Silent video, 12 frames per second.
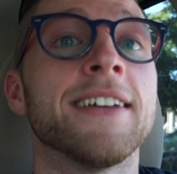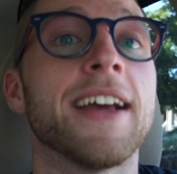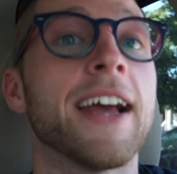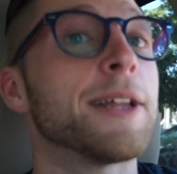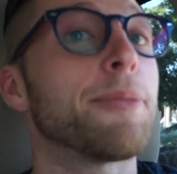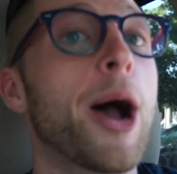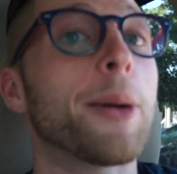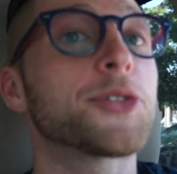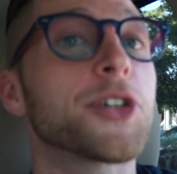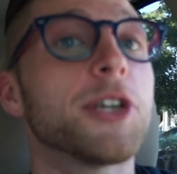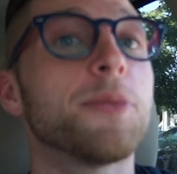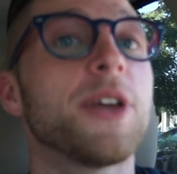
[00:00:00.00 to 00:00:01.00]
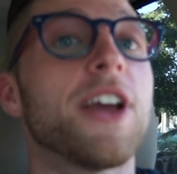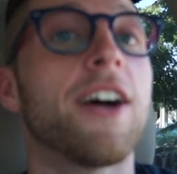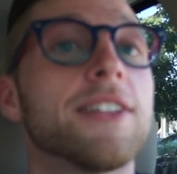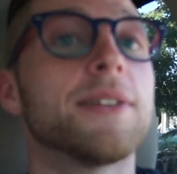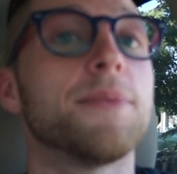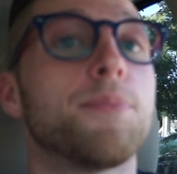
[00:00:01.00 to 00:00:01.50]
and the pops are going to be
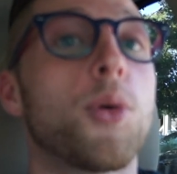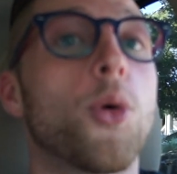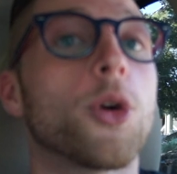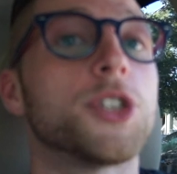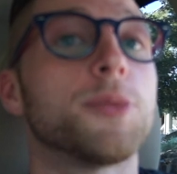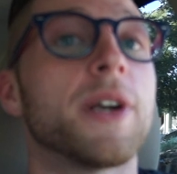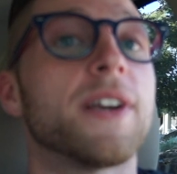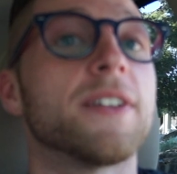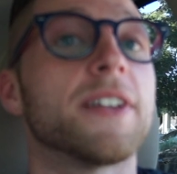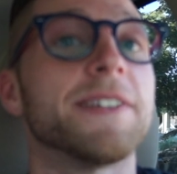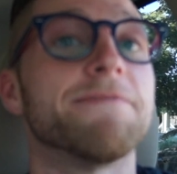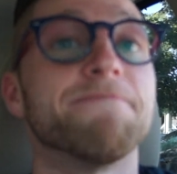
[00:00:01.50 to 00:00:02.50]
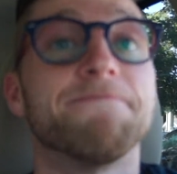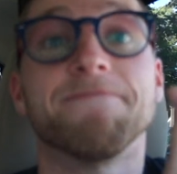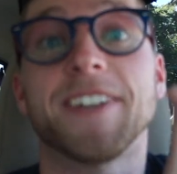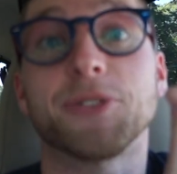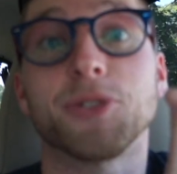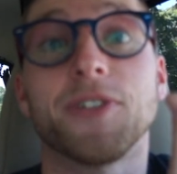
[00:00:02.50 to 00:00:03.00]
on the porch, apparently.
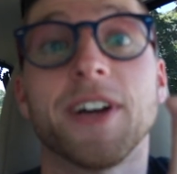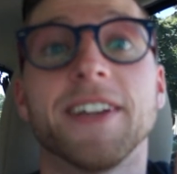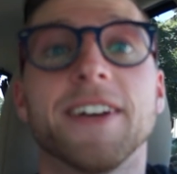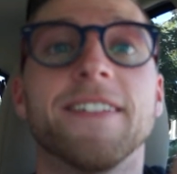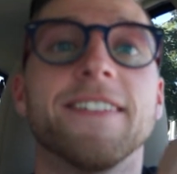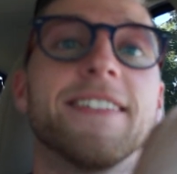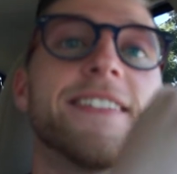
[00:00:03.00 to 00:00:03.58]
Guess we'll find out.